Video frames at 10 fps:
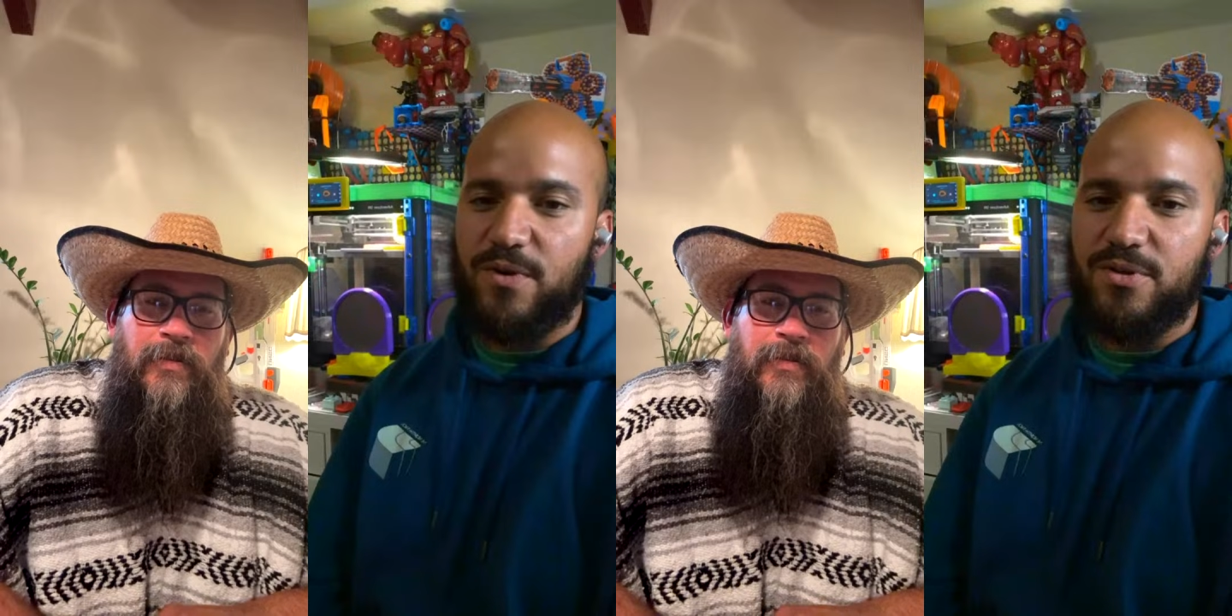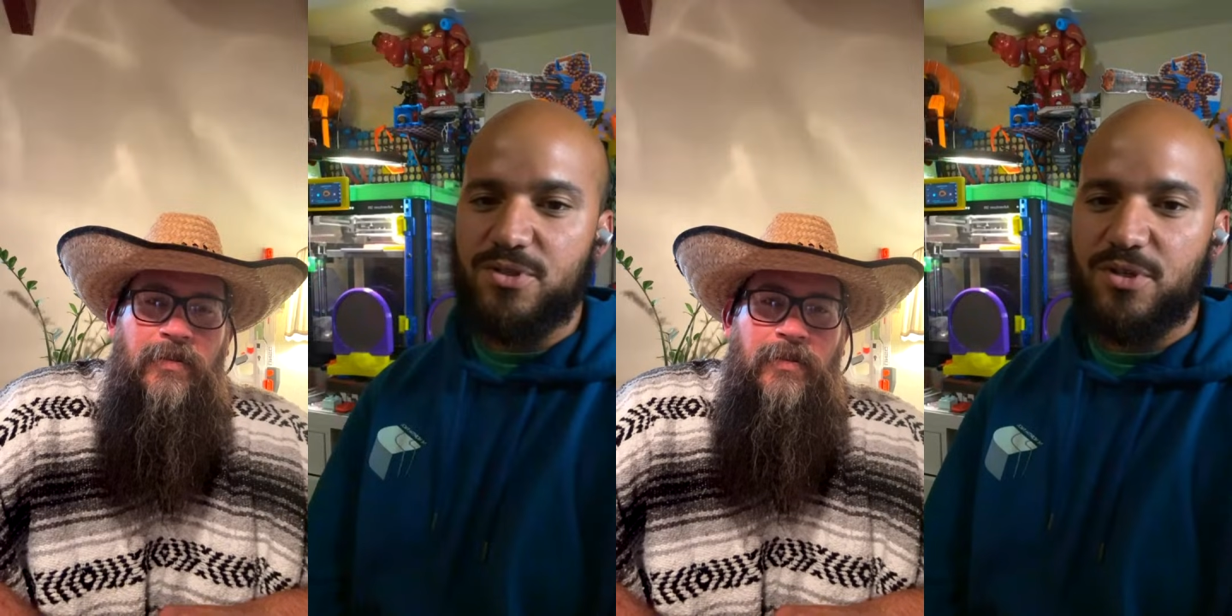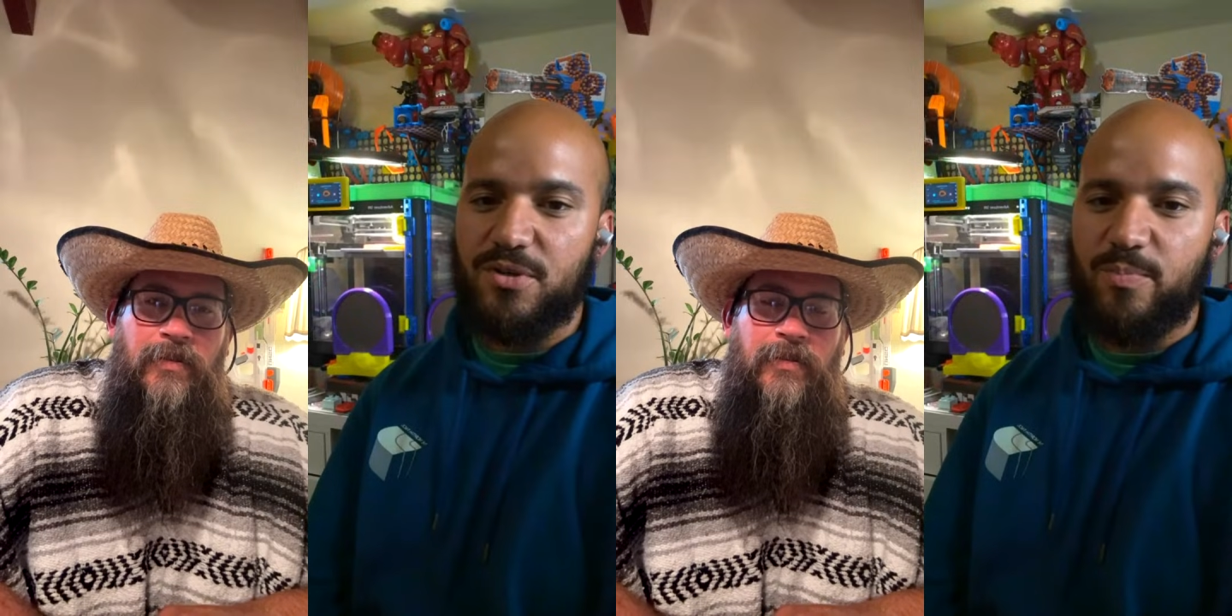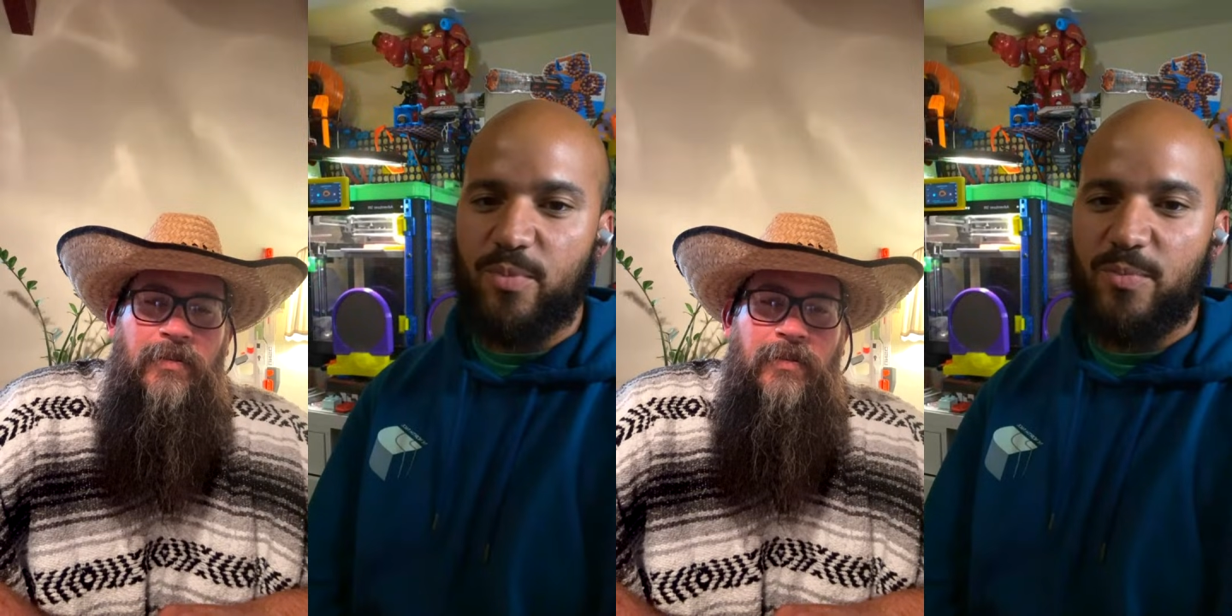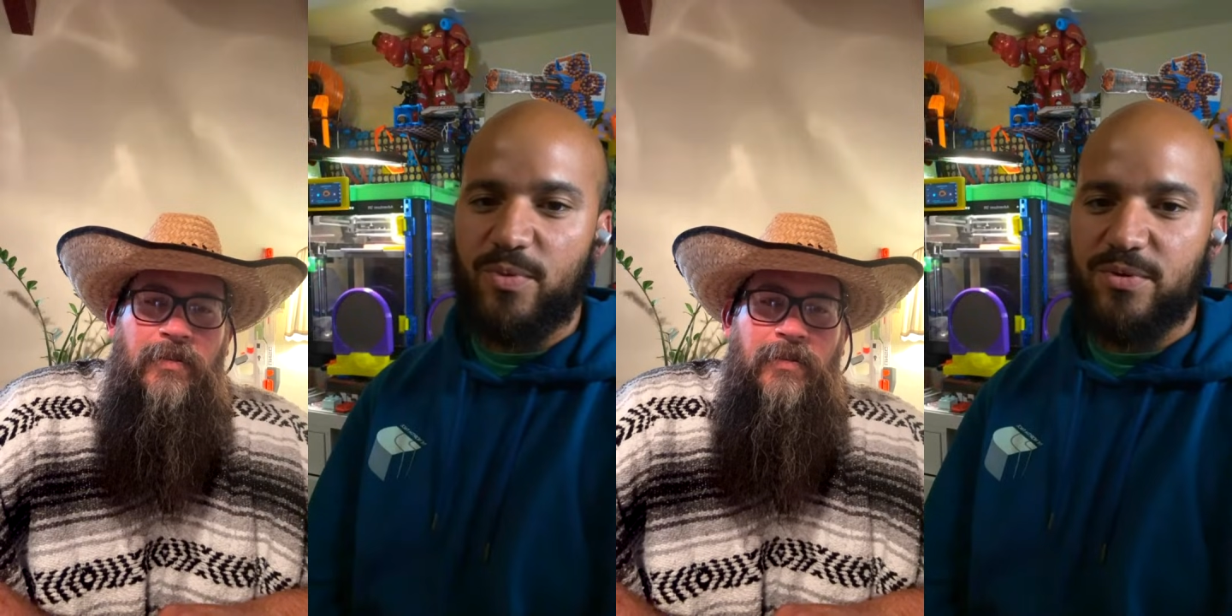furniture
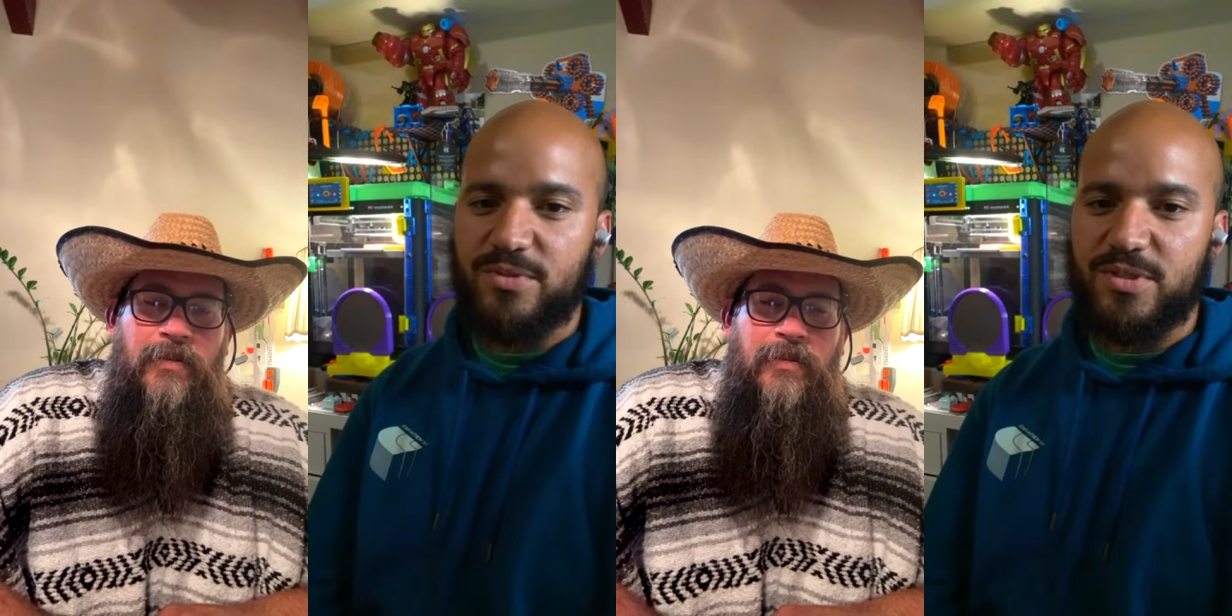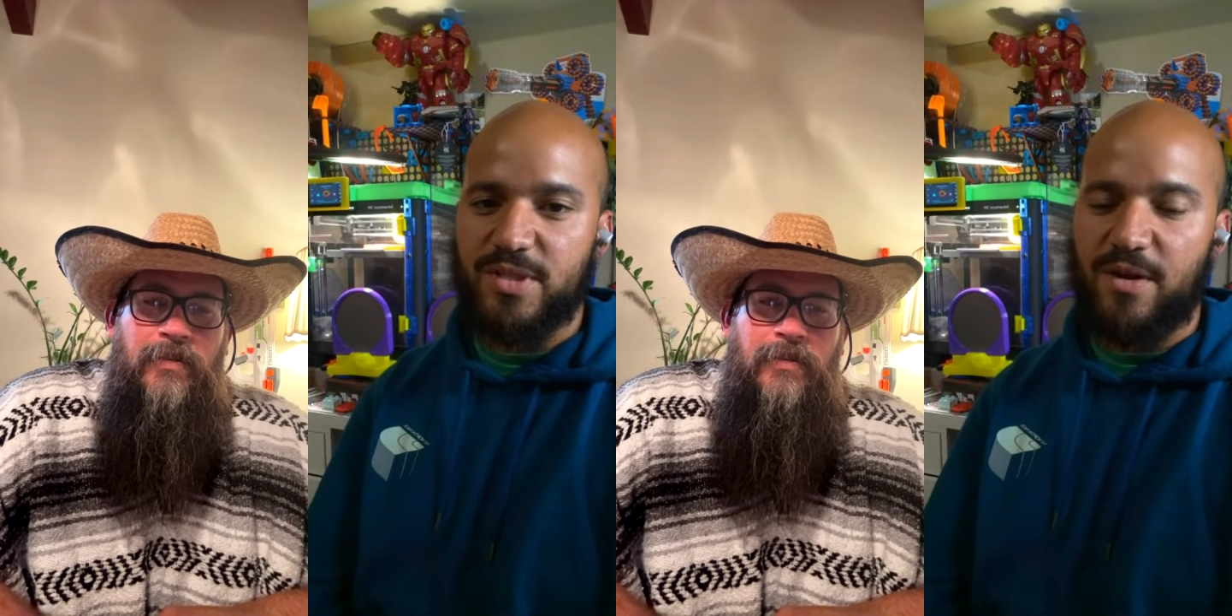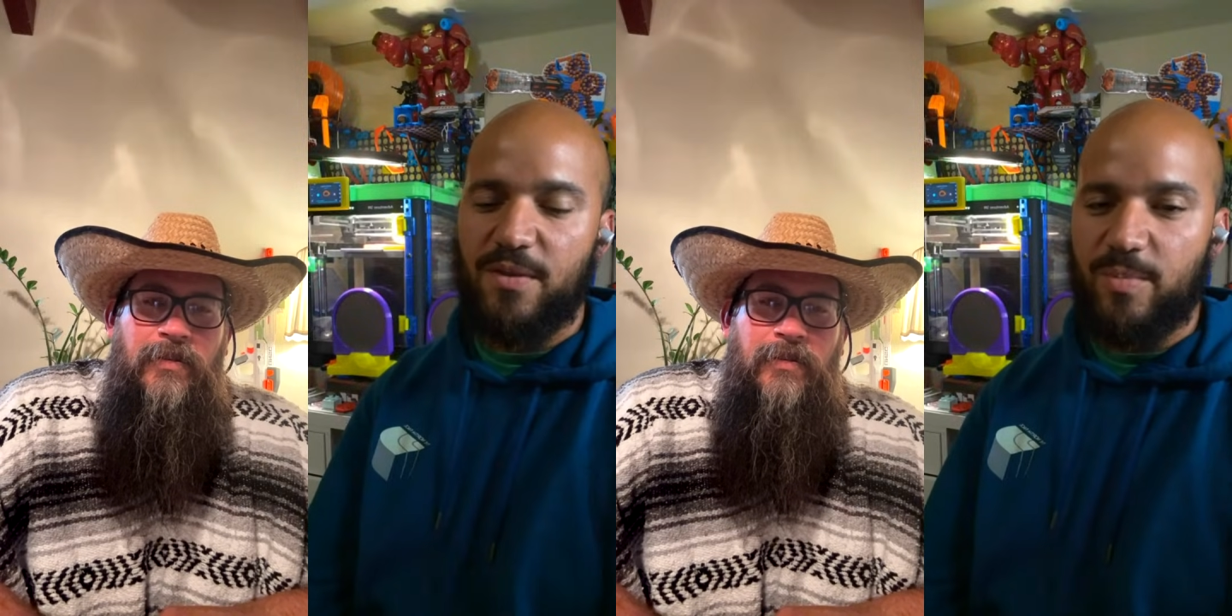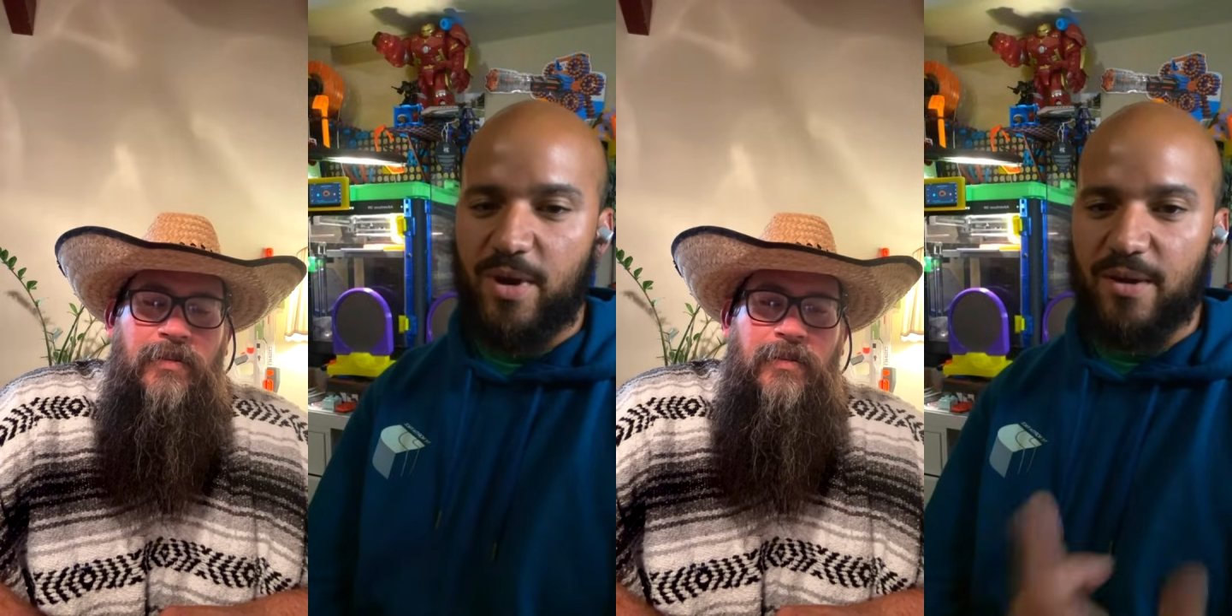bumpers like on the